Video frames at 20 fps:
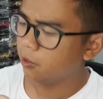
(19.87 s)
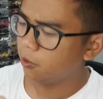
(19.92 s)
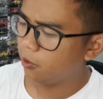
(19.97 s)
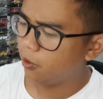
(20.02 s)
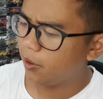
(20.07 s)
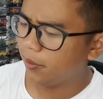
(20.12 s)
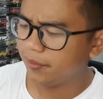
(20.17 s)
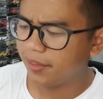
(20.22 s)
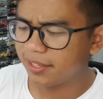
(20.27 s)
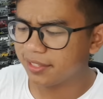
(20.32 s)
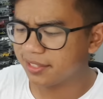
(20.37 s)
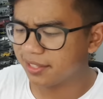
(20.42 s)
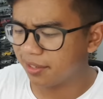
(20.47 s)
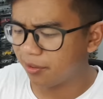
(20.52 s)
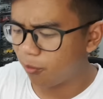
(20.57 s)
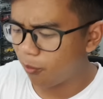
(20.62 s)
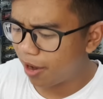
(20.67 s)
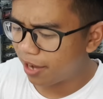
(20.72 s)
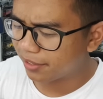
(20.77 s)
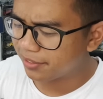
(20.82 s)
Alright, let's
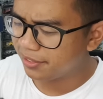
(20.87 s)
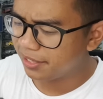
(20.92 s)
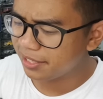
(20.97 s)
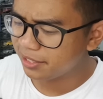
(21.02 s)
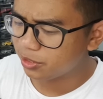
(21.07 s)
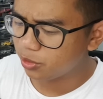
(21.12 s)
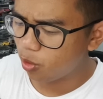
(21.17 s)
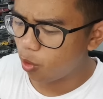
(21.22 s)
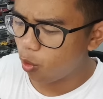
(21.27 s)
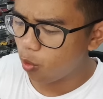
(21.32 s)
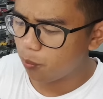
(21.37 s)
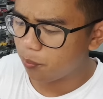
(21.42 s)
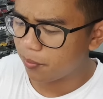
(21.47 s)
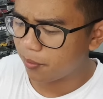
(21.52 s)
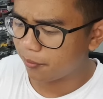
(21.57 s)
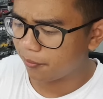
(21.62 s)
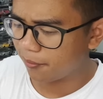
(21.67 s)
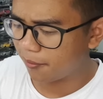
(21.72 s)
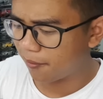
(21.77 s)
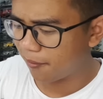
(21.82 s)
crack this
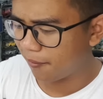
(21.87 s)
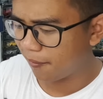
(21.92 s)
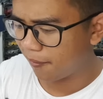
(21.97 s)
open.